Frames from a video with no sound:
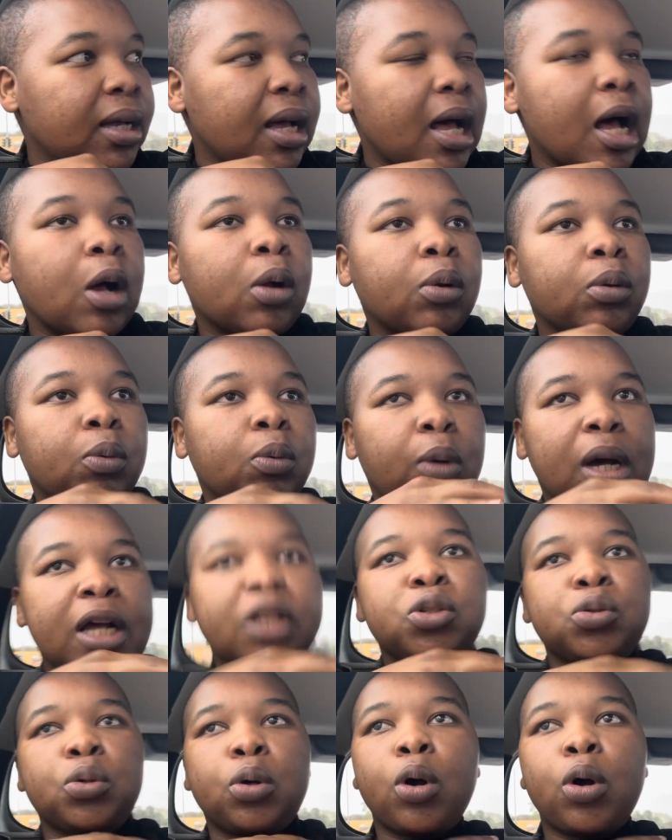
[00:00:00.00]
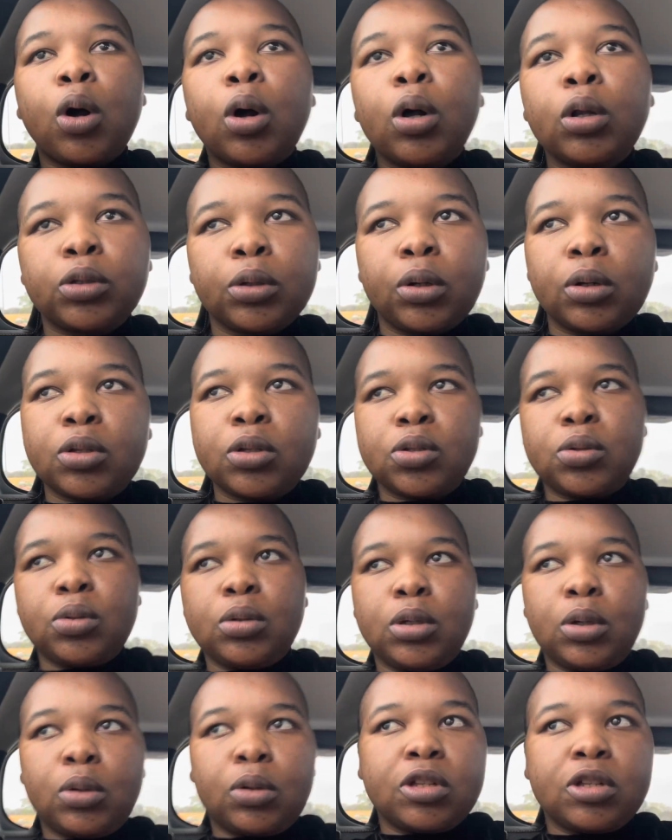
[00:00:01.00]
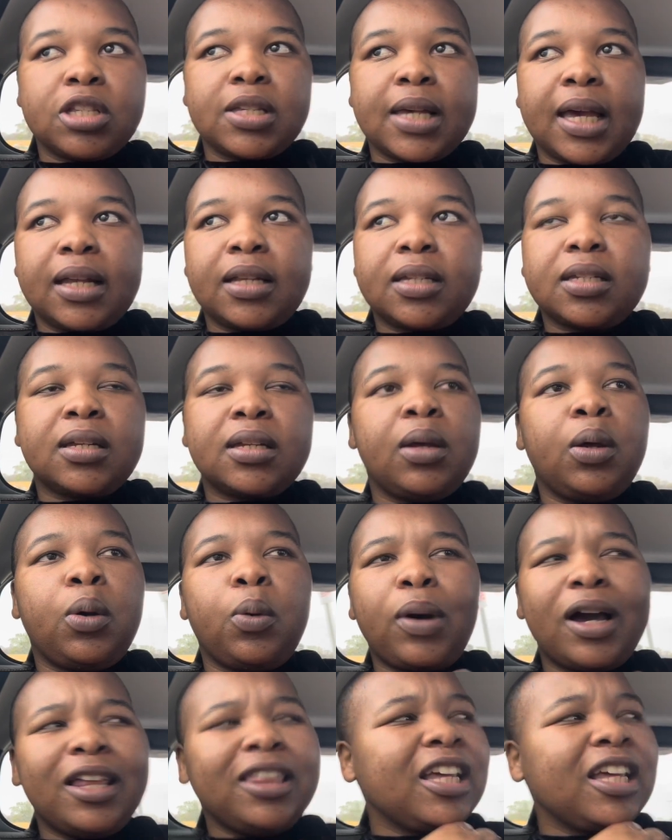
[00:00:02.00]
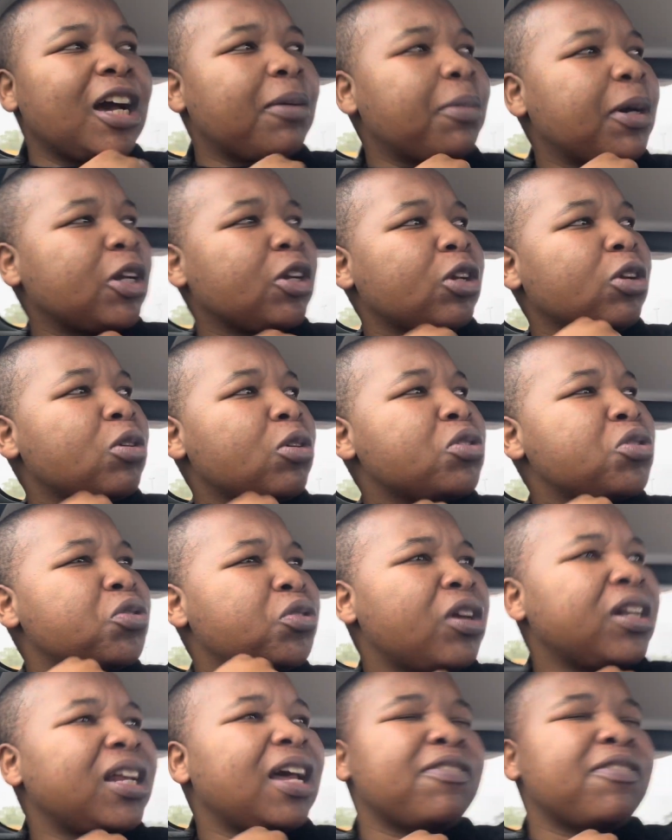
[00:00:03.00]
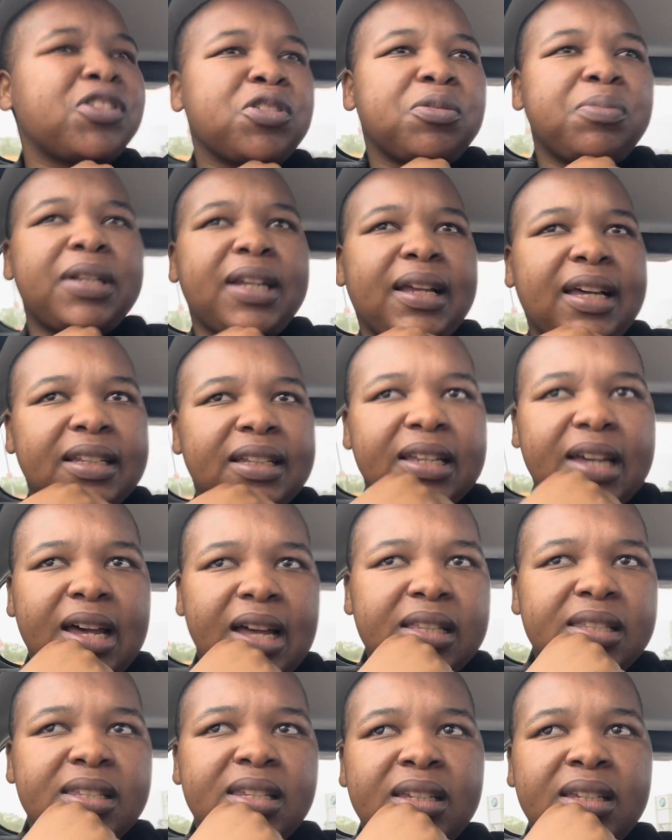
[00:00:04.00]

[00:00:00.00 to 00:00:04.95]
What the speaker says: I'll want to hold on to clothes. And one thing about clothes, you don't have to be like that,